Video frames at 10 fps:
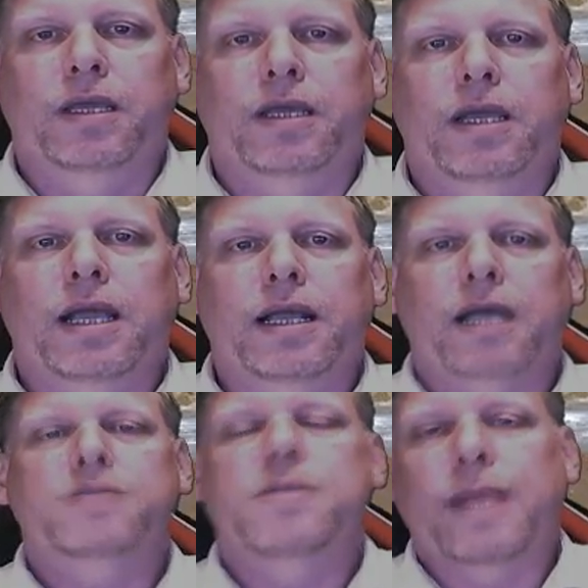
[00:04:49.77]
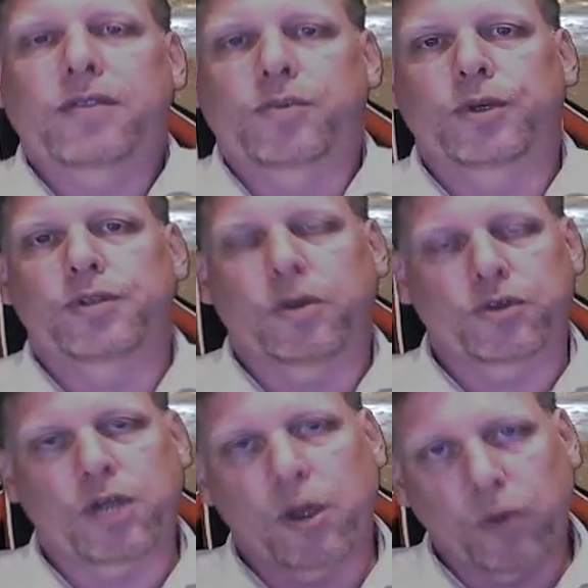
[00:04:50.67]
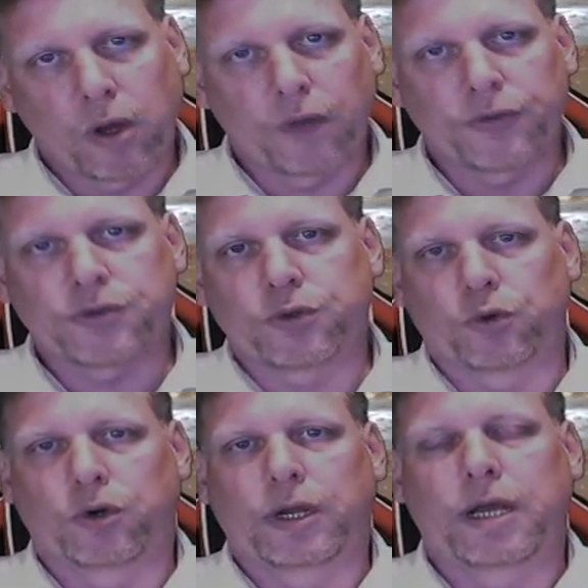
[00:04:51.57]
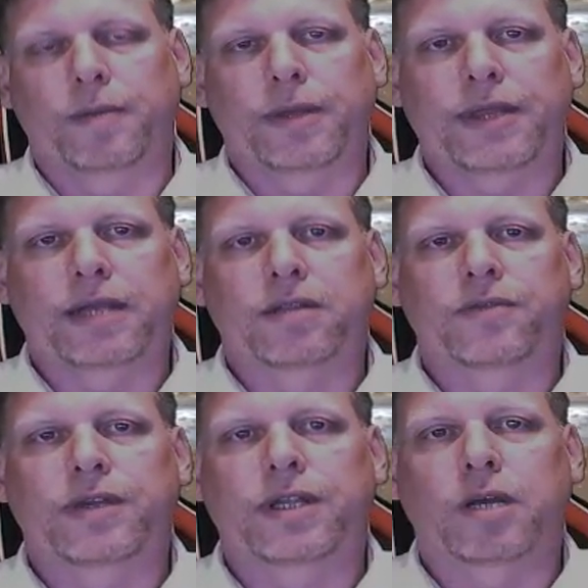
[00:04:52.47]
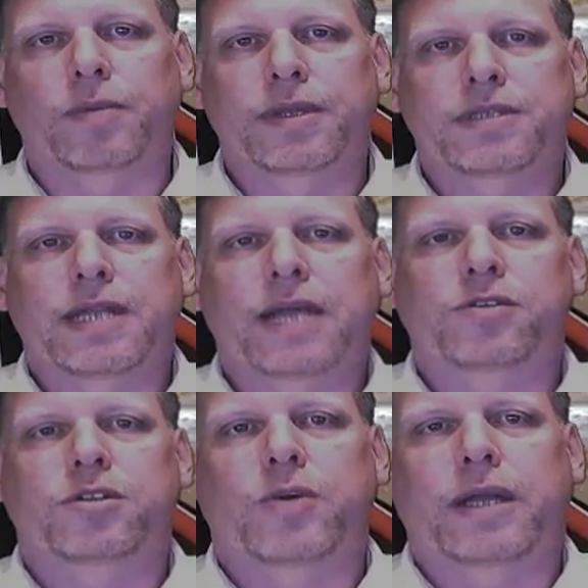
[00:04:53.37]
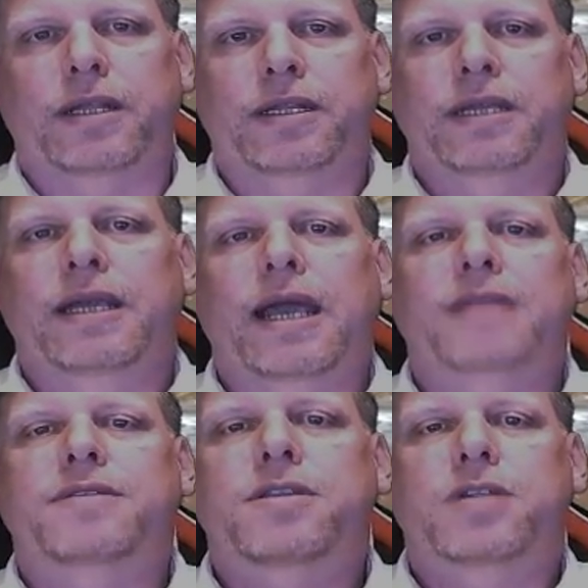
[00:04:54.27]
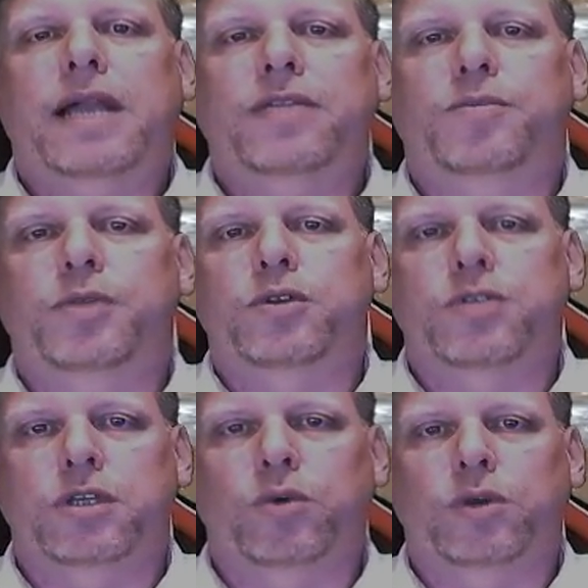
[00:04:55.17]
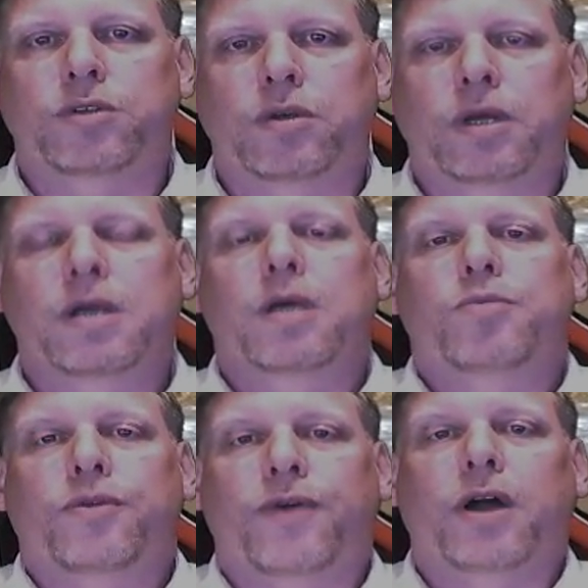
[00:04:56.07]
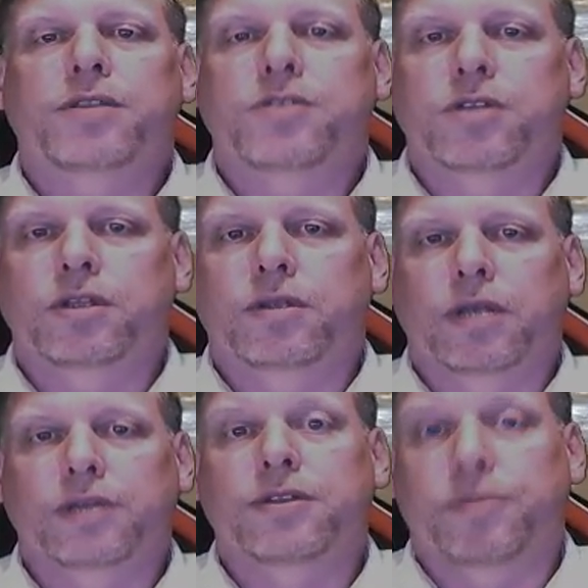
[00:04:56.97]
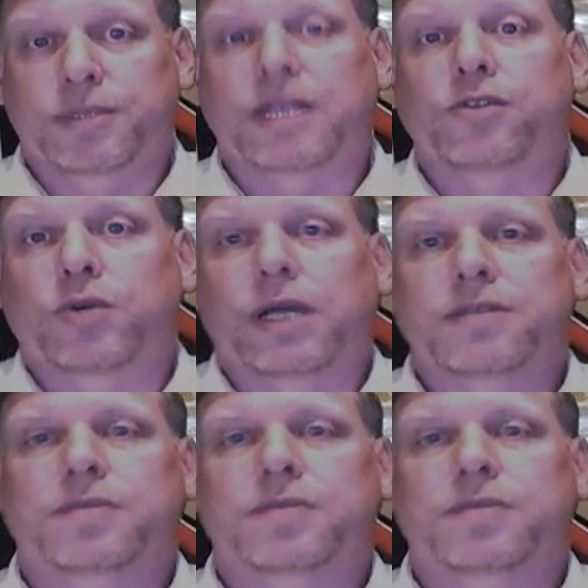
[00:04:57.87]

Custom attributes I'll show on the store at the end of the video, but this allows you to add in additional attributes that you want to provide to the potential customer.